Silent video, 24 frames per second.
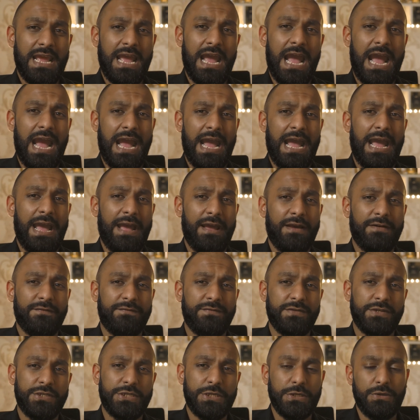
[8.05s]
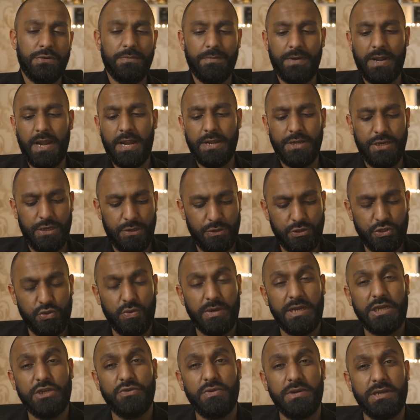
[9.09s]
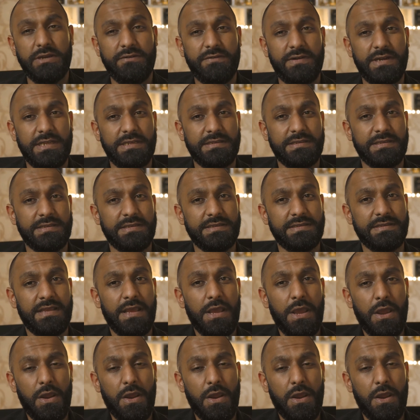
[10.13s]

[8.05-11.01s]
I have two brand new 2020 releases,